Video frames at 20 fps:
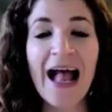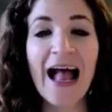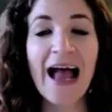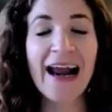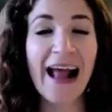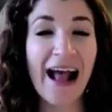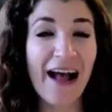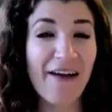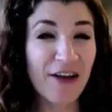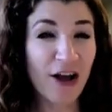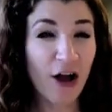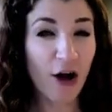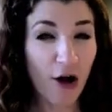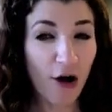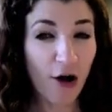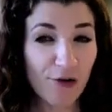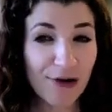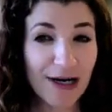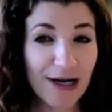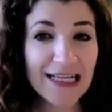And having
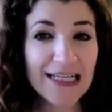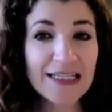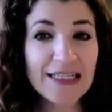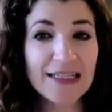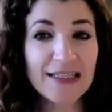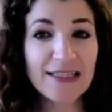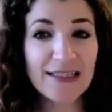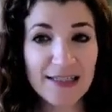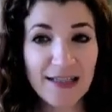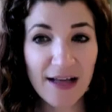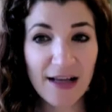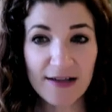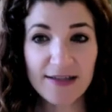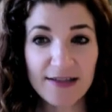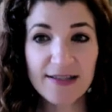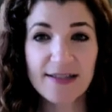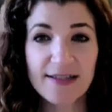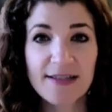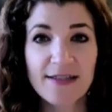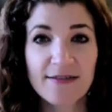already
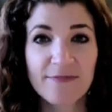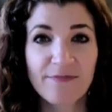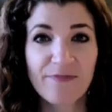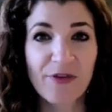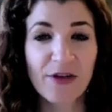discussed